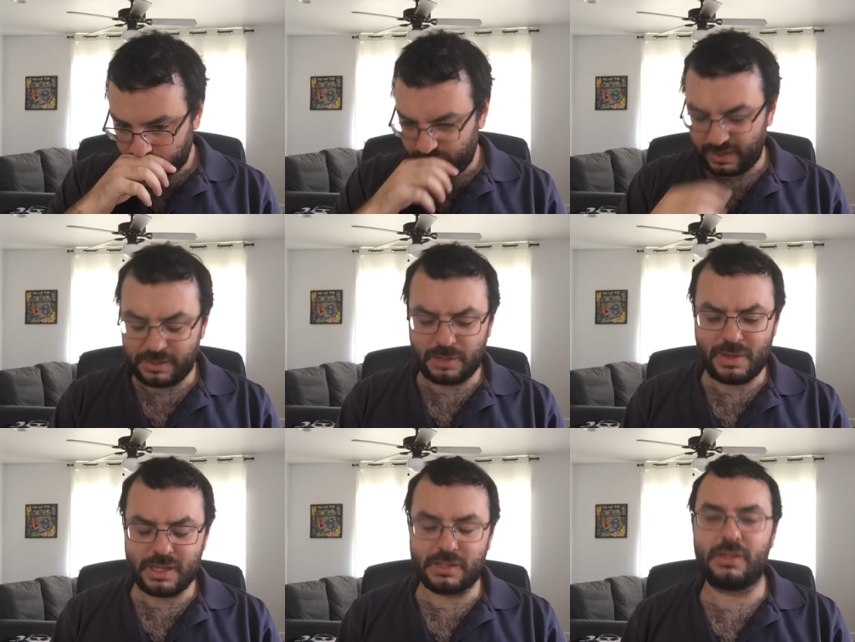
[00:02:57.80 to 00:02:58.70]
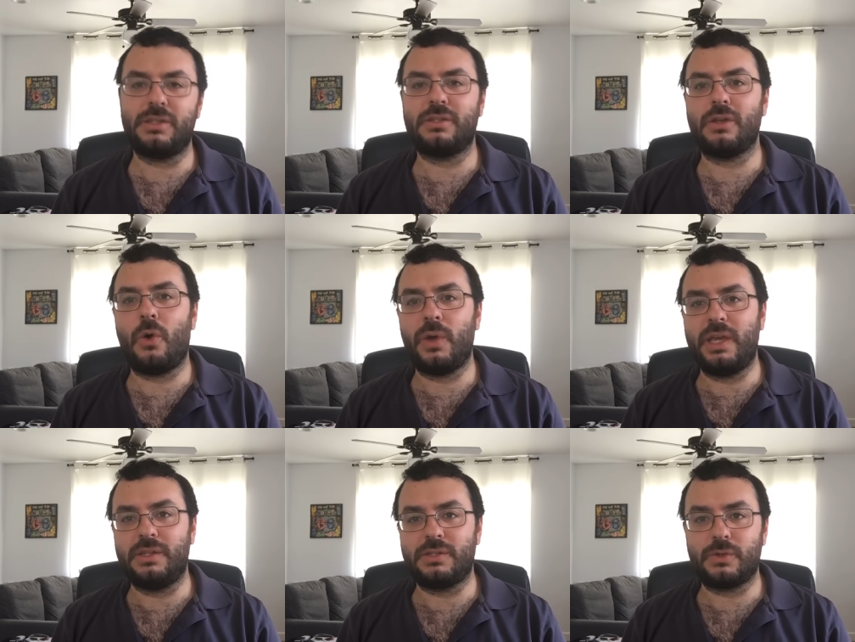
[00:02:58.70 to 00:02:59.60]
And to me, this is
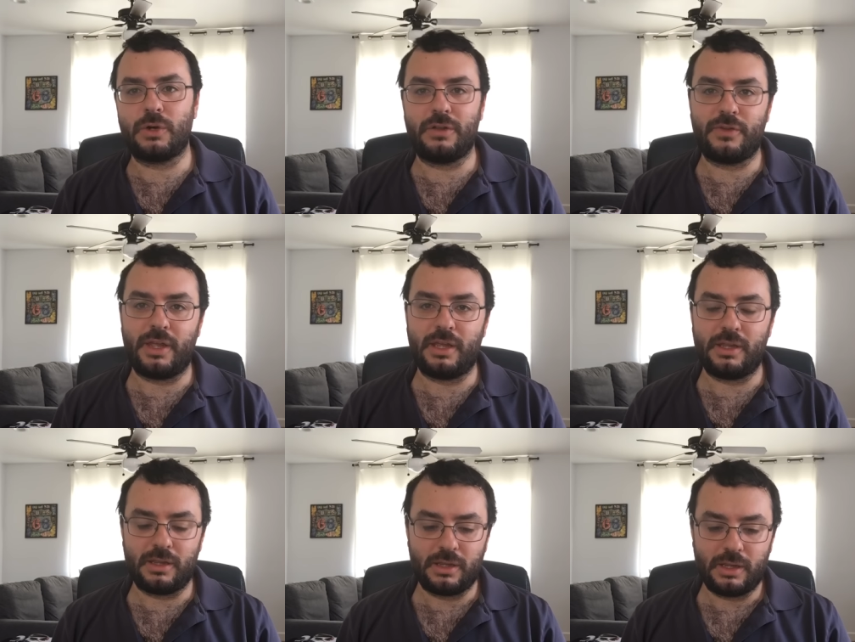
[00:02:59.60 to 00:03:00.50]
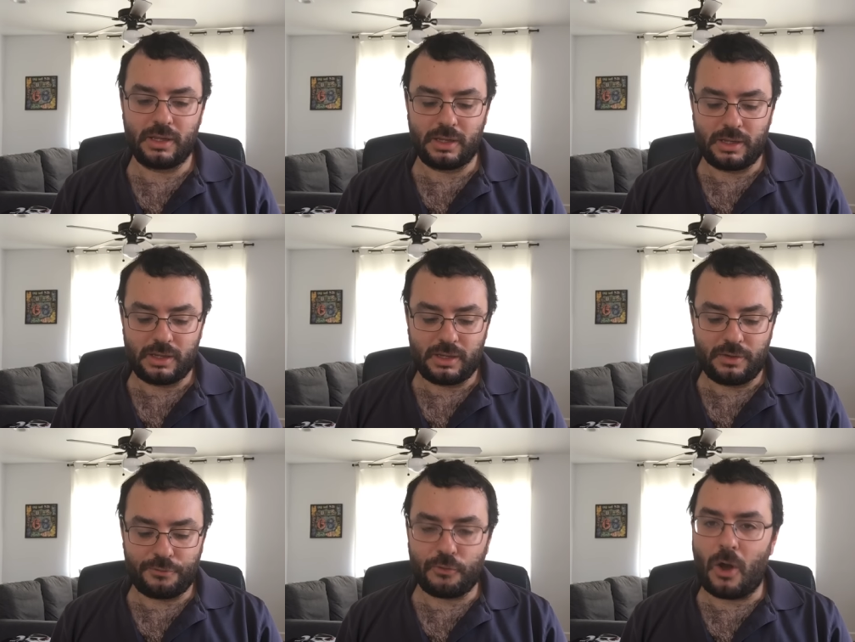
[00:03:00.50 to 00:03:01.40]
always sort of a
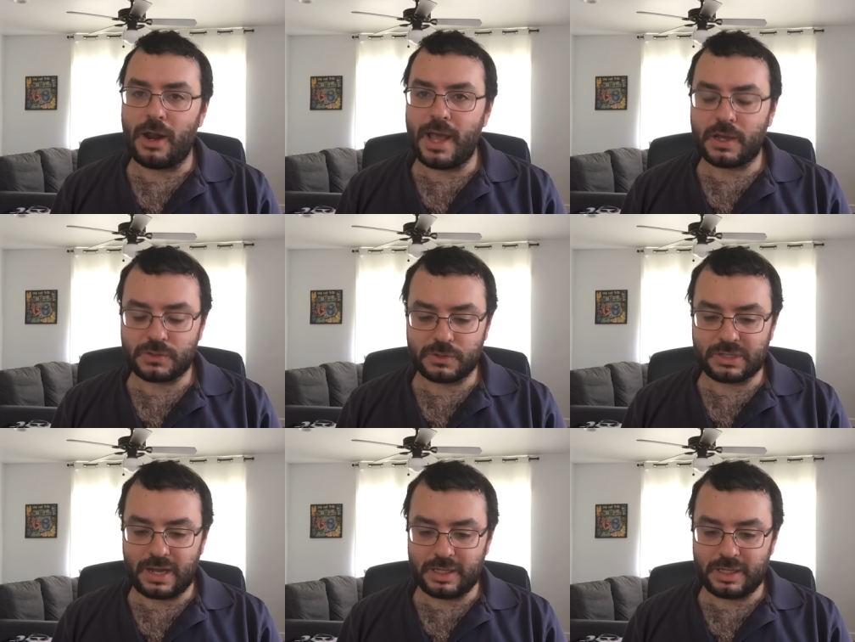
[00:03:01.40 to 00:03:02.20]
fraught exercise